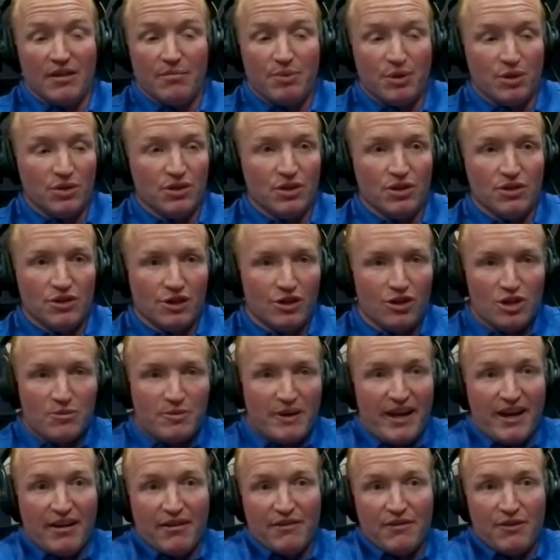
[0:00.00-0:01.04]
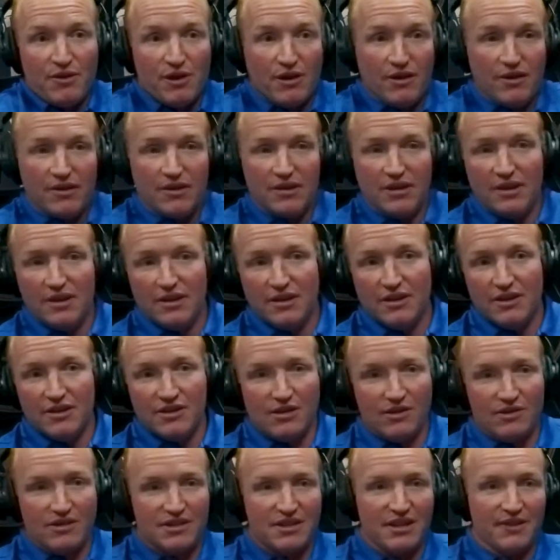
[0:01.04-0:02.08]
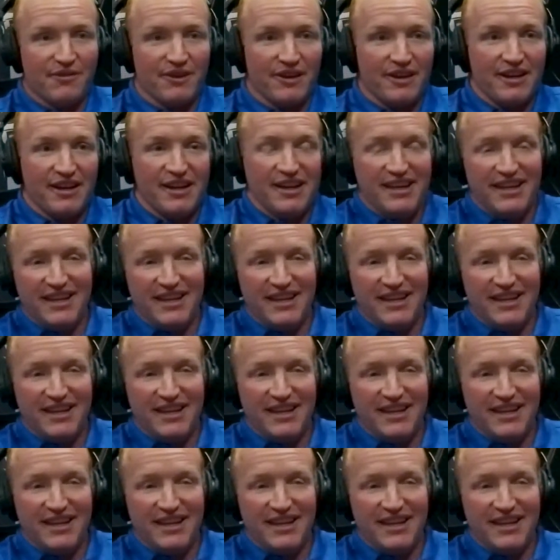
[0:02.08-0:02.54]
the bulldozer goes back and forth. So it's different.